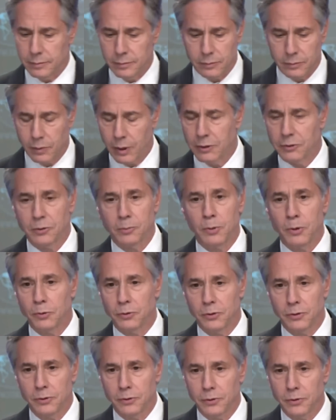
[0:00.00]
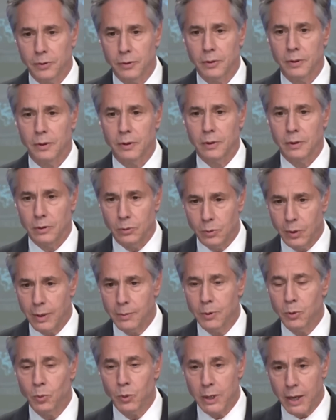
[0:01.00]
rights abuses, you name
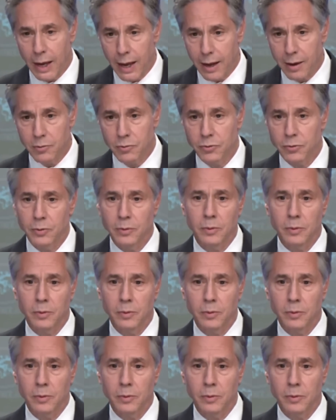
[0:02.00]
it, we have